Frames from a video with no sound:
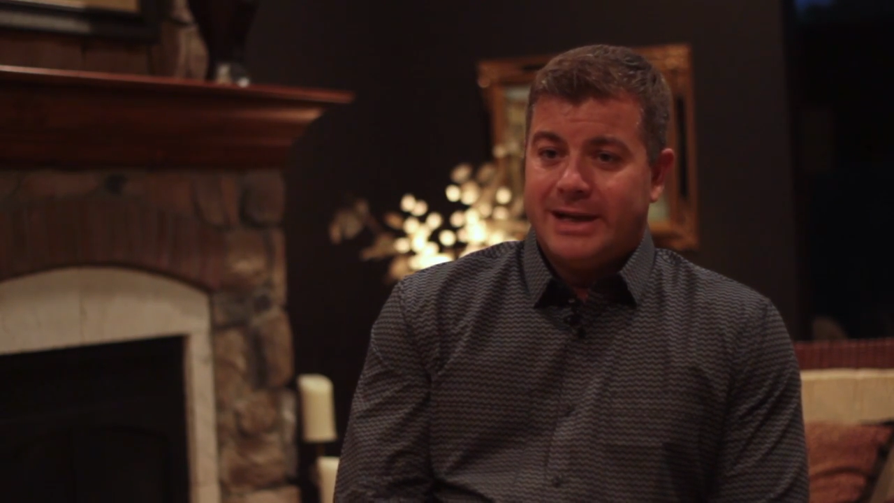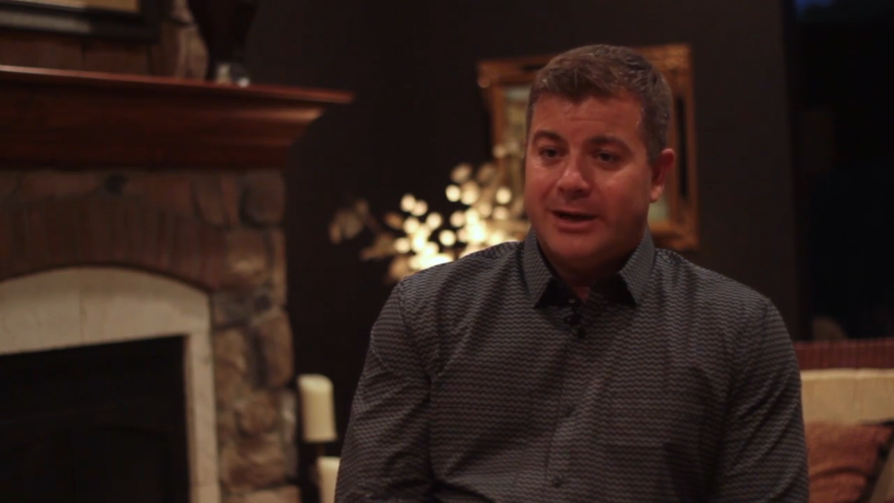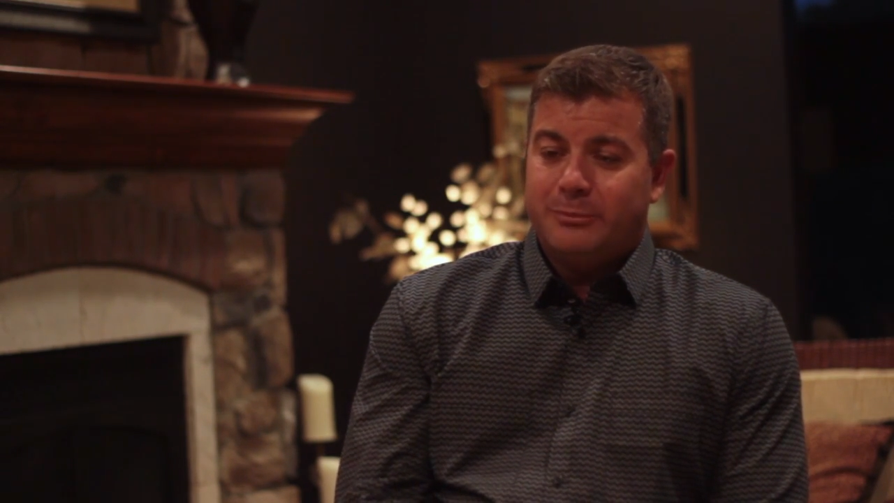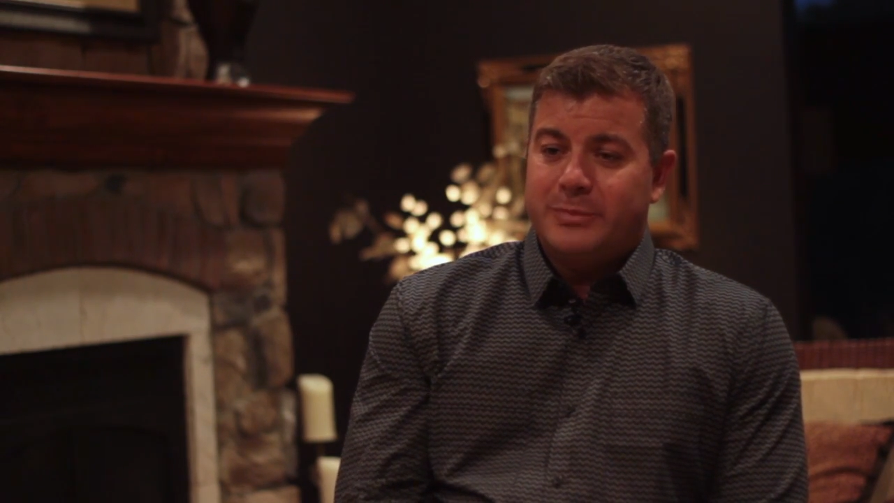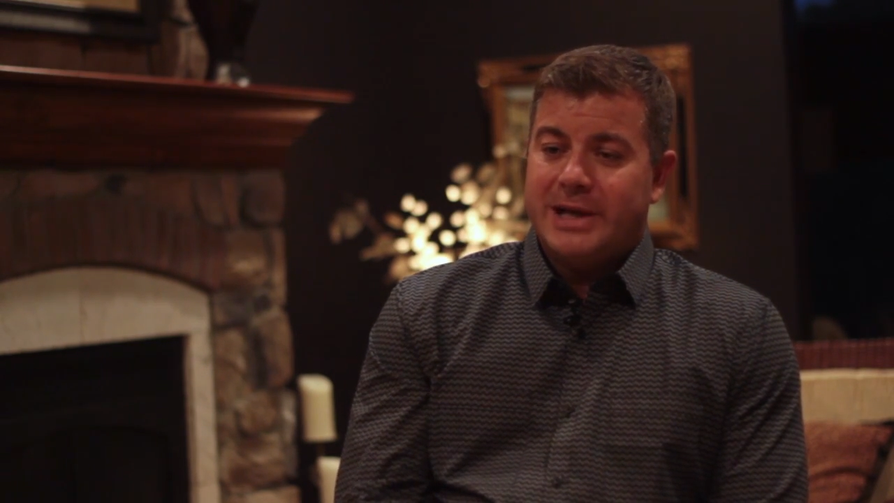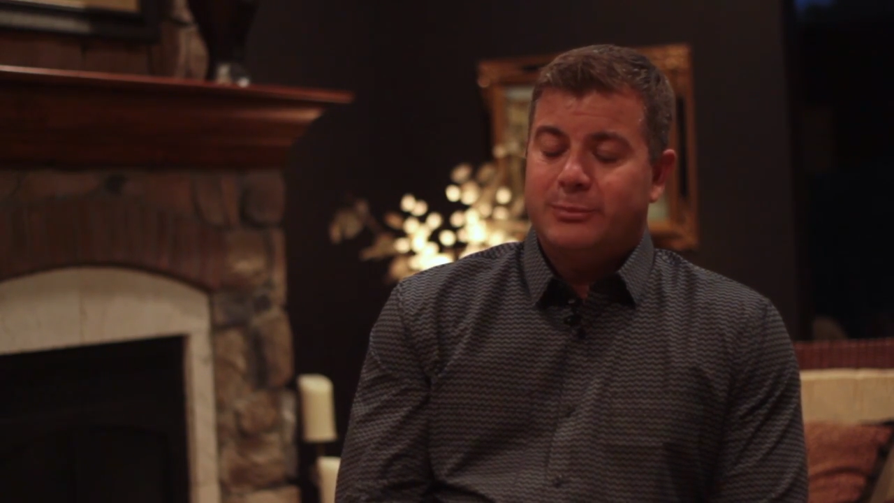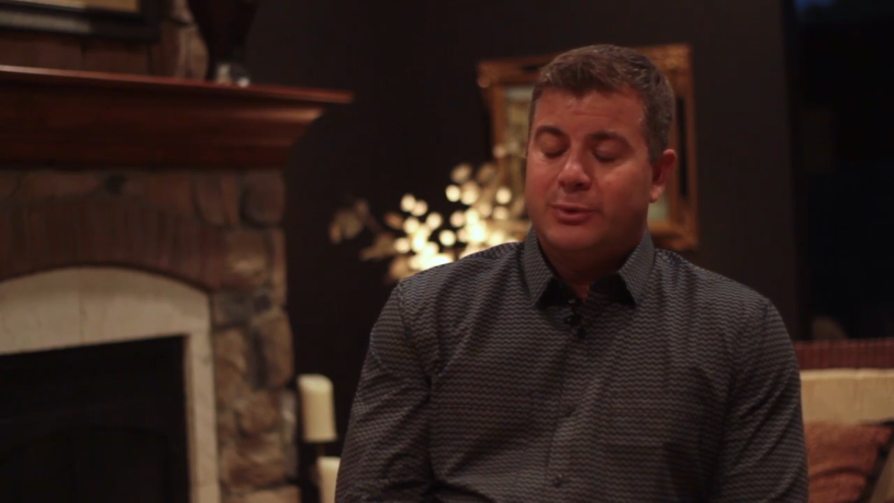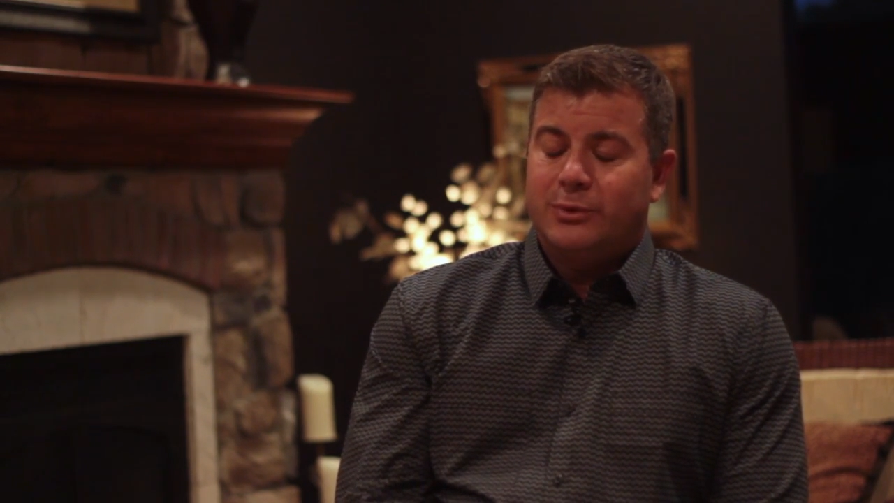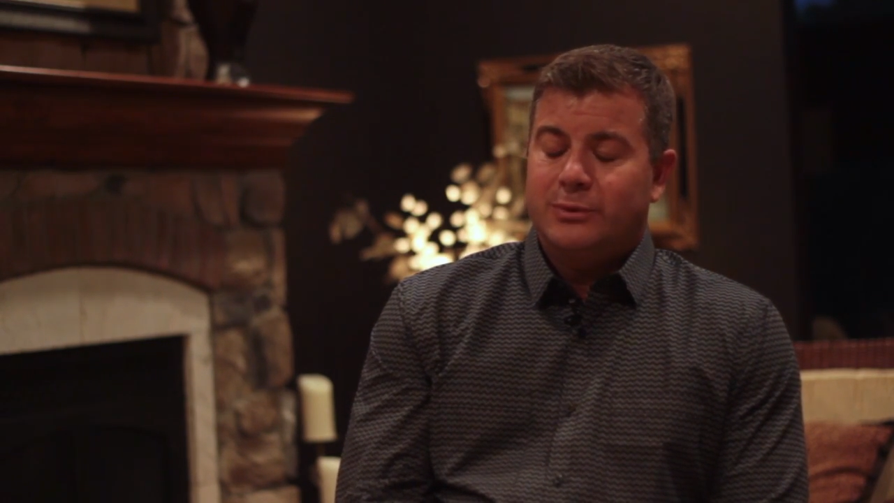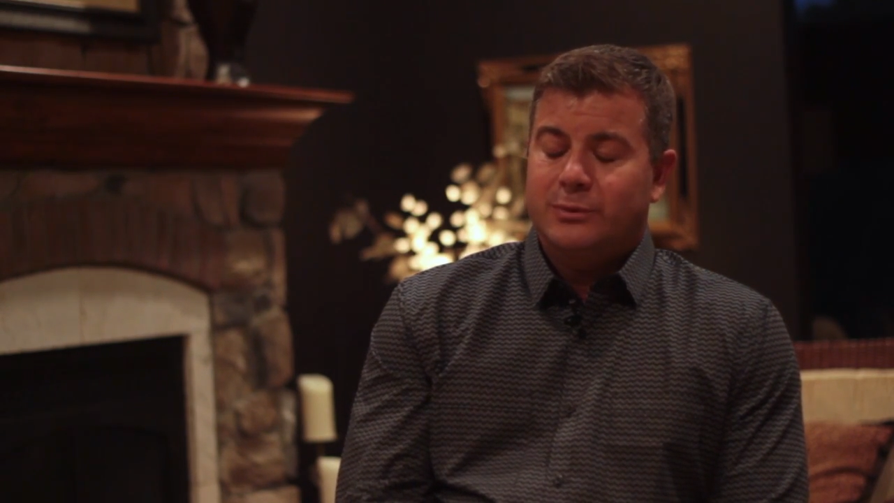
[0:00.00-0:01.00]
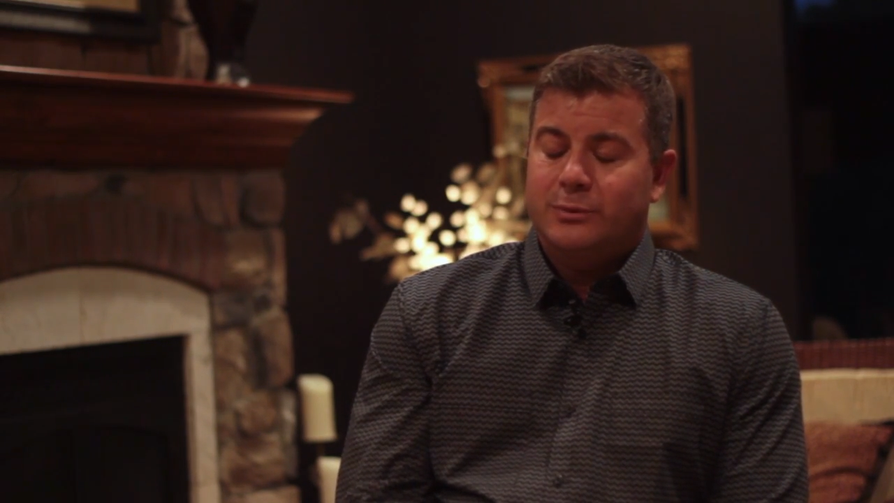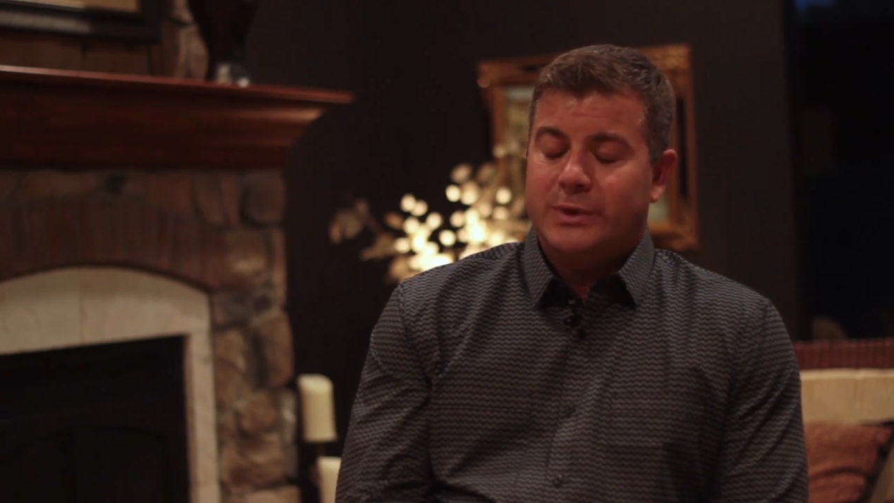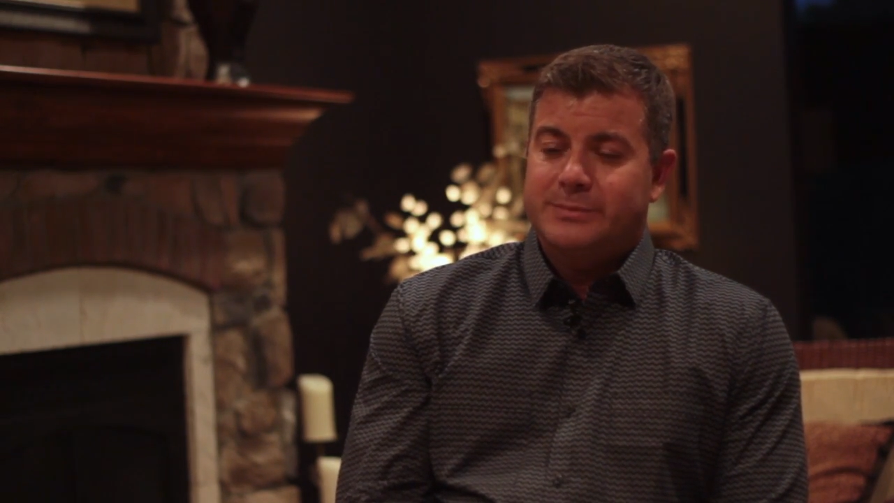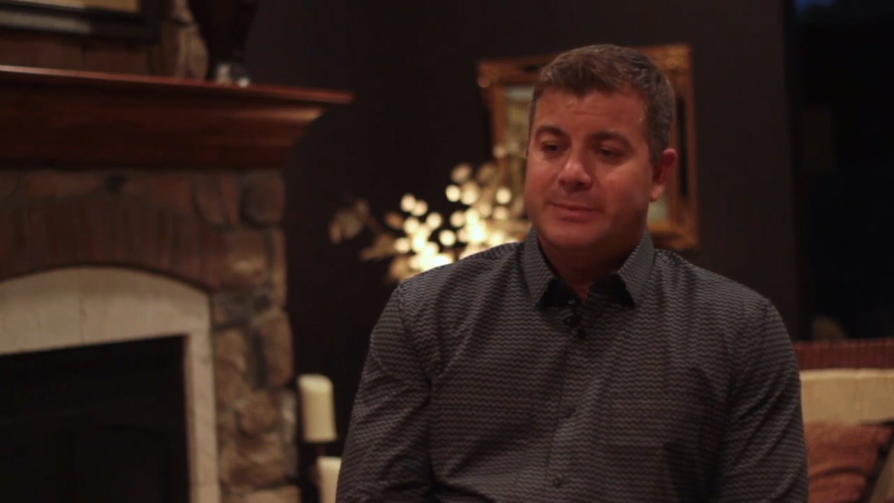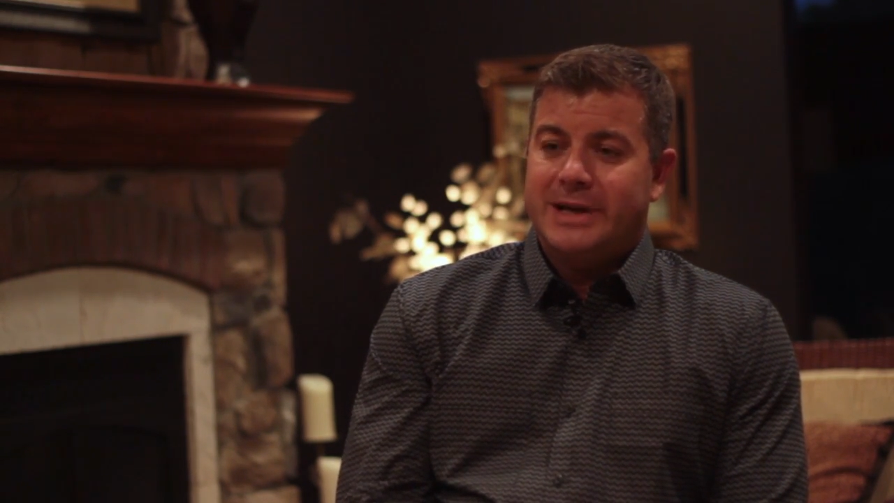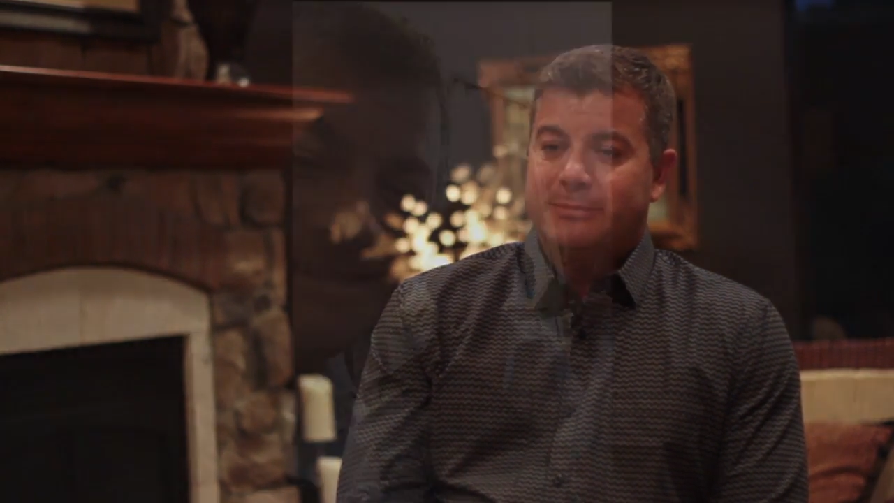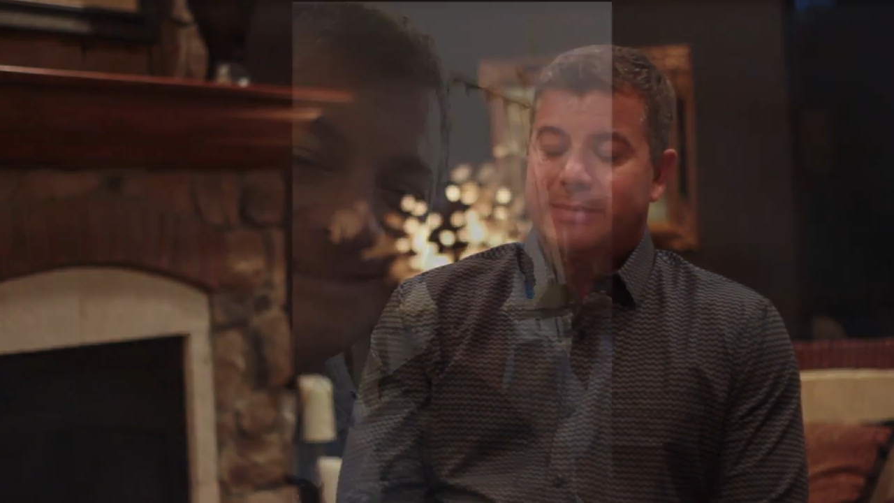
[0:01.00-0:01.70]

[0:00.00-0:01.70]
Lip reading: help people, which made